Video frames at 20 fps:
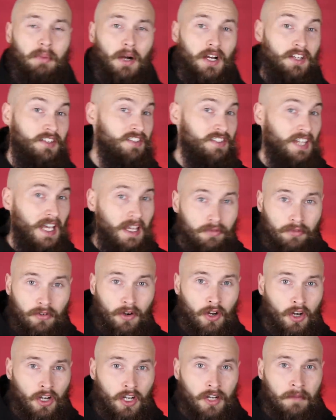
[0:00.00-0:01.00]
but a safe
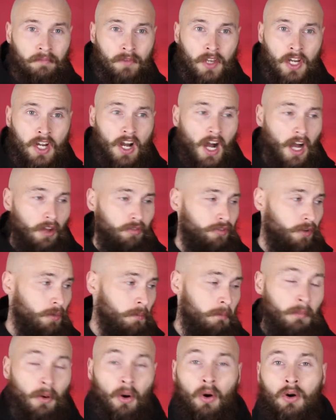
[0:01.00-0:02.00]
look. I feel
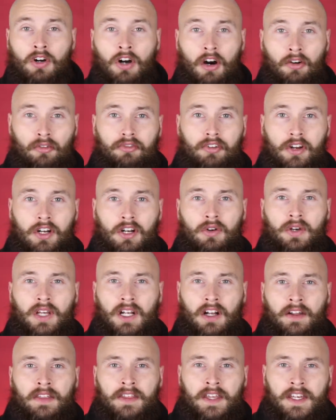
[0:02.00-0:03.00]
more confident
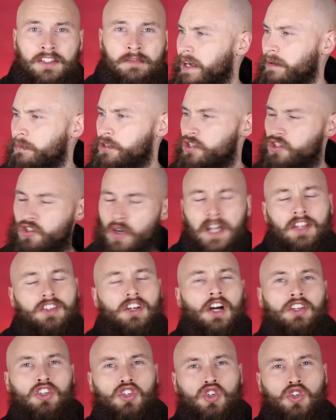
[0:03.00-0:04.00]
looking like this. It was strange.
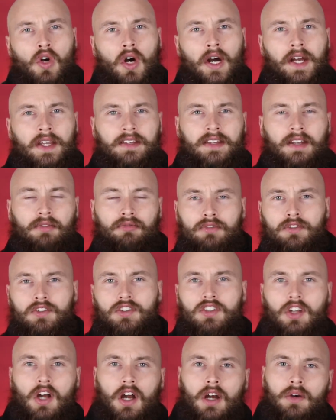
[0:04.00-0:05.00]
I tried different
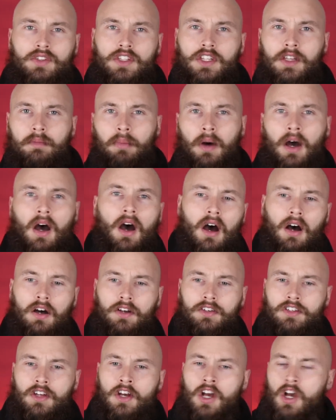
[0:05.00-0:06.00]
styles in the
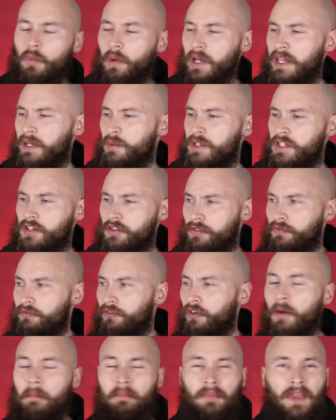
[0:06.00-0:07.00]
past, whether it was
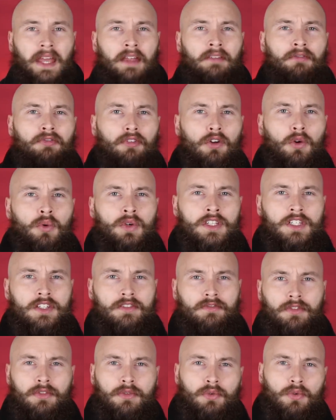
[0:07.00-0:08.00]
from
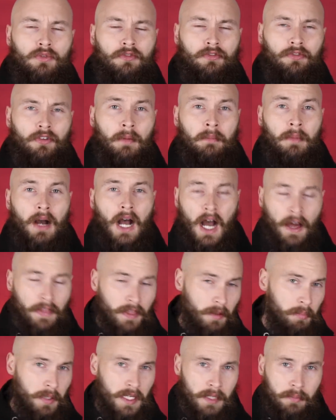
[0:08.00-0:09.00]
influence through, from
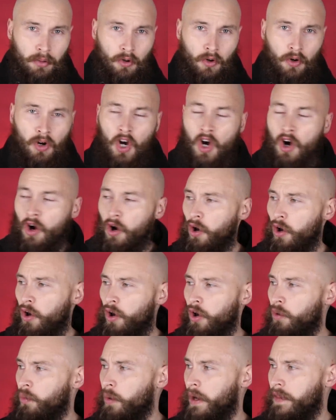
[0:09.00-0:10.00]
other people
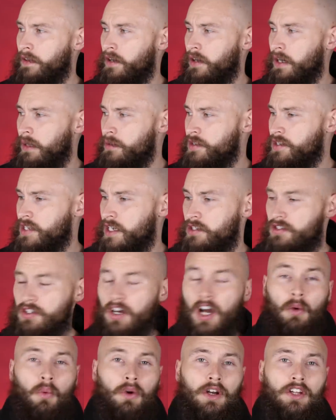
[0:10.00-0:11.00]
or whether it was things
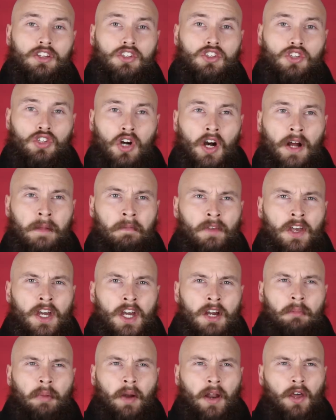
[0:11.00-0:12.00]
that I wanted to try.
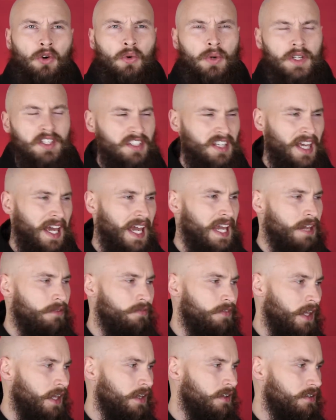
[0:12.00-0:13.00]
But I always
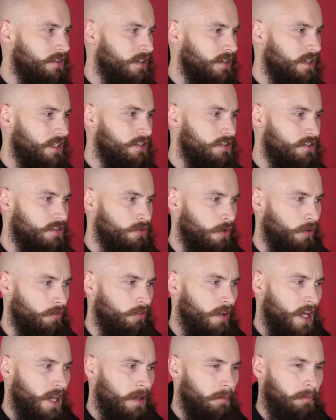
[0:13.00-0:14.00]
caved in to this sort
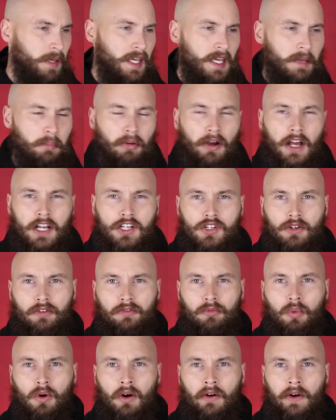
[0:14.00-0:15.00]
of peer pressure
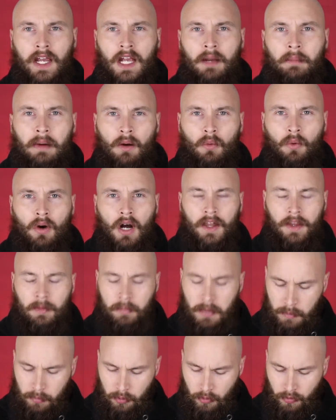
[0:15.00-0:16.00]
of worrying about what other
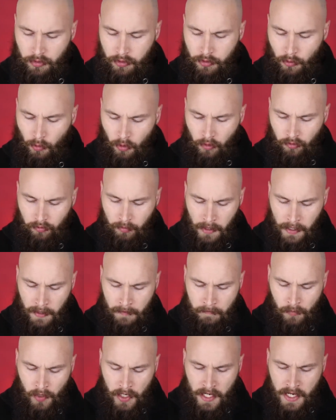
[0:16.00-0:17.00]
people thought of
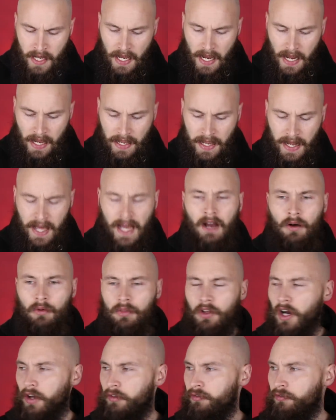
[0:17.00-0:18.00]
me. And now
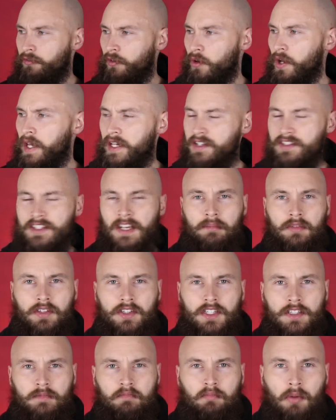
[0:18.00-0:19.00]
that I've fully
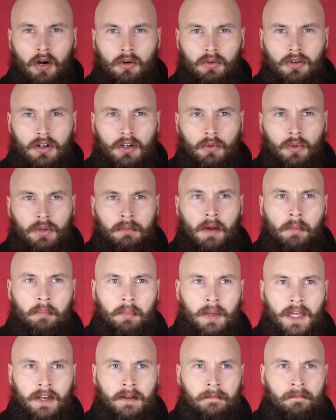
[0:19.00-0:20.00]
accepted this bold look with my
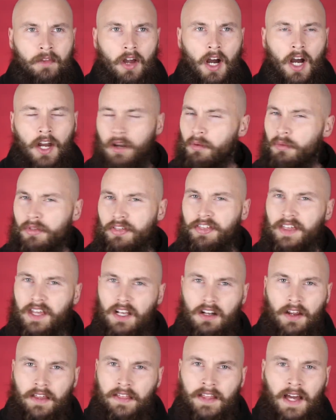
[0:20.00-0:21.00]
beard, I don't
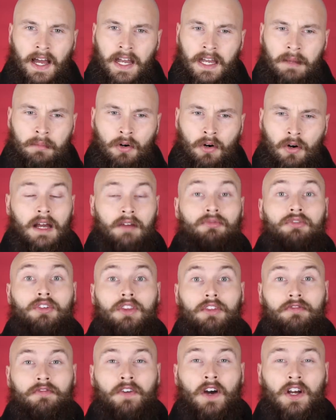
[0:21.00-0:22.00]
think like that anymore. And for
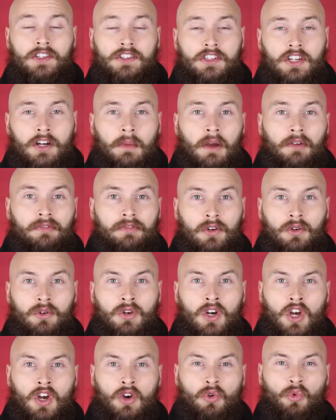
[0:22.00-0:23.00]
the first time, I
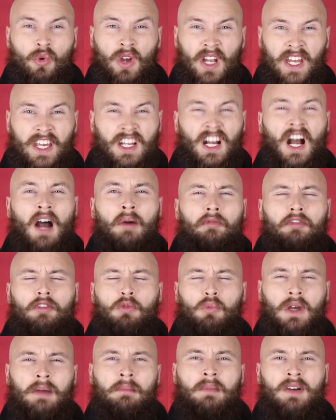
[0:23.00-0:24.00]
feel really
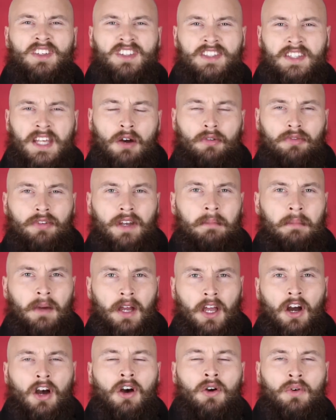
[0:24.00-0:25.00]
comfortable in myself and in
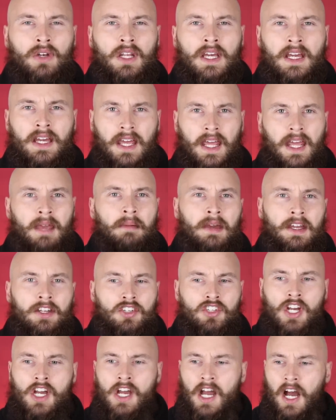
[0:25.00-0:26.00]
my own
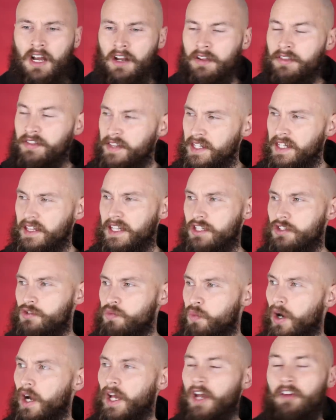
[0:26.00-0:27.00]
image. And I think that's
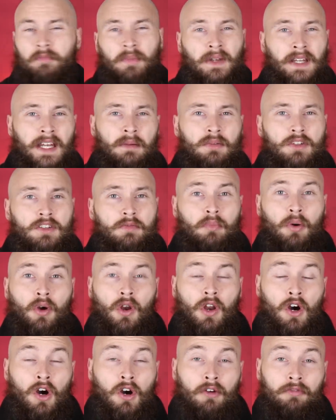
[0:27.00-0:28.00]
why I've been able to
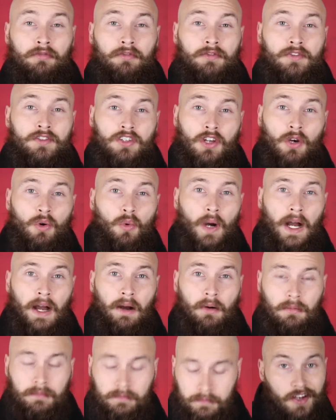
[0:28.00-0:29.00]
pull it off so
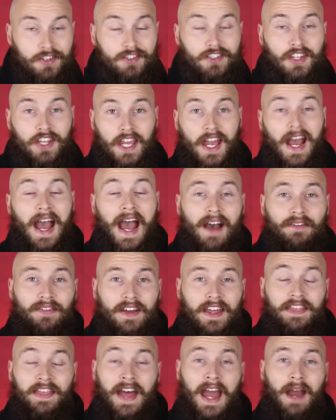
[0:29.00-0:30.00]
well. So there you have
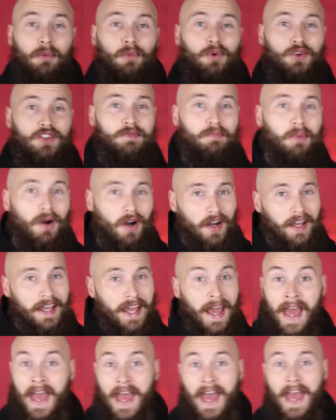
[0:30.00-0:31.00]
it. That was my
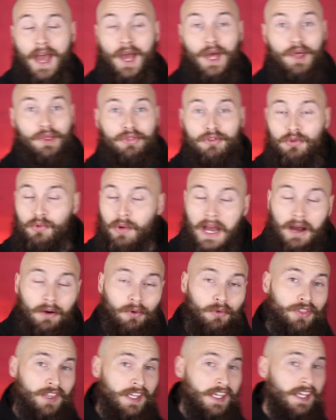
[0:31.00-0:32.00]
hair
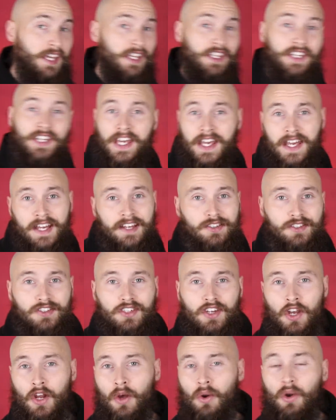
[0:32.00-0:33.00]
throughout the
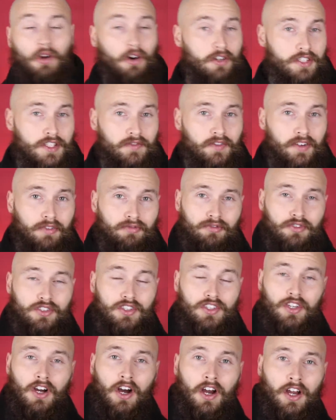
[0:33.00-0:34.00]
years. You know, lots of different
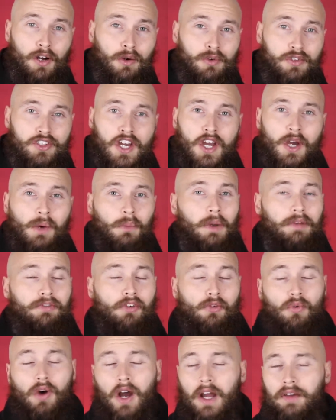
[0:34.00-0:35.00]
styles. We've
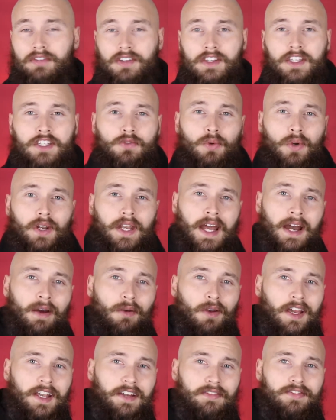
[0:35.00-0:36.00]
arrived at this one
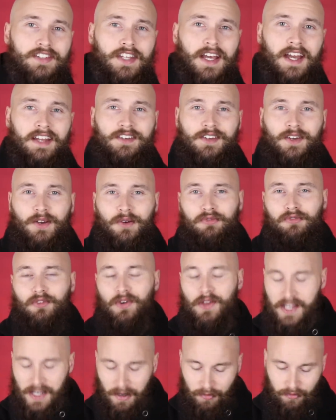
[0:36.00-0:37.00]
now, like I've said, you know,
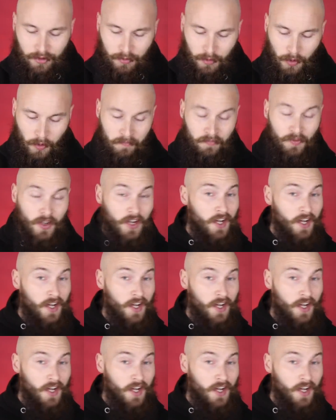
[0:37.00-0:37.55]
fully comfortable.